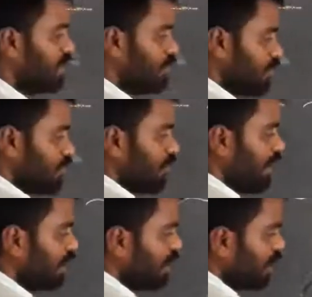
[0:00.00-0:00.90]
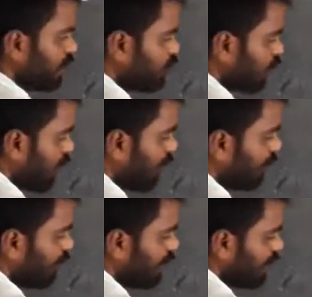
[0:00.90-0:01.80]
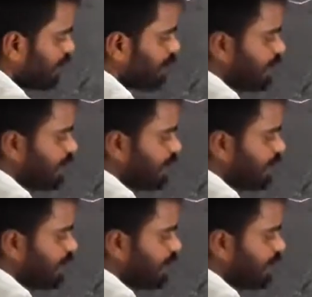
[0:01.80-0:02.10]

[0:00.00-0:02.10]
right? So every